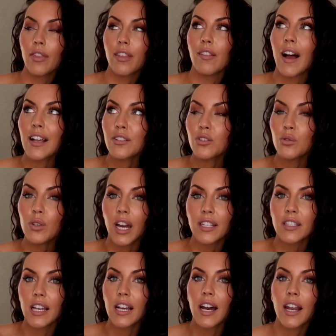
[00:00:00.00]
The last 2 cuts
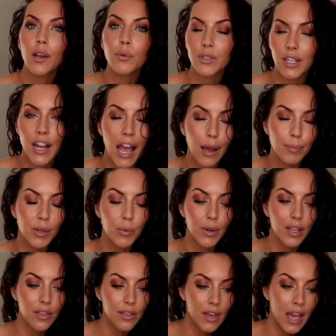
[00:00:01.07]
I got, I was unhappy
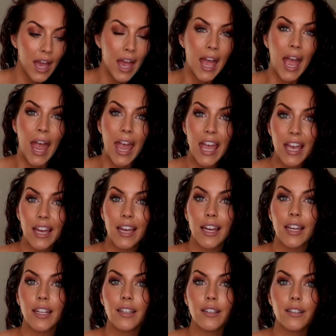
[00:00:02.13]
with,
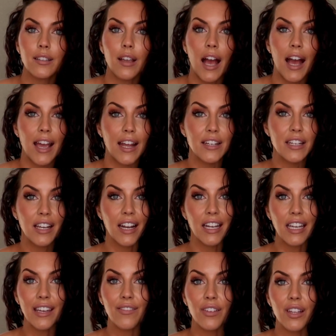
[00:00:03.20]
and I had to kind
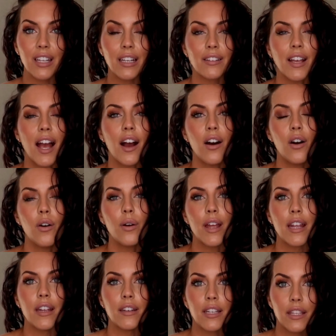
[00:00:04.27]
of even things out
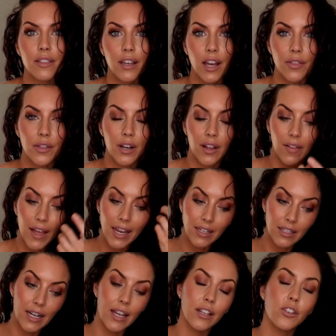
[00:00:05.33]
and get the cut that I liked,
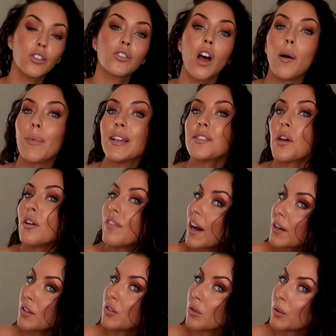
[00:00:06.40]
and I just taught myself how
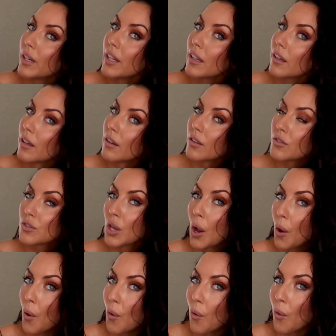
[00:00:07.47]
to do it.
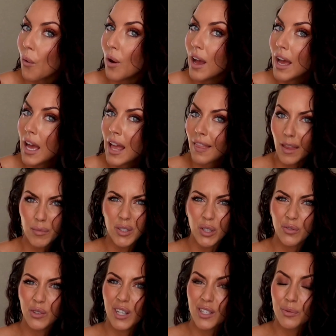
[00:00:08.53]
So let me know
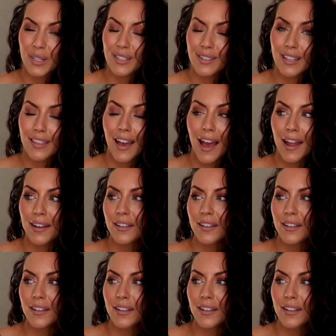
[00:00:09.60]
if you guys want to see that.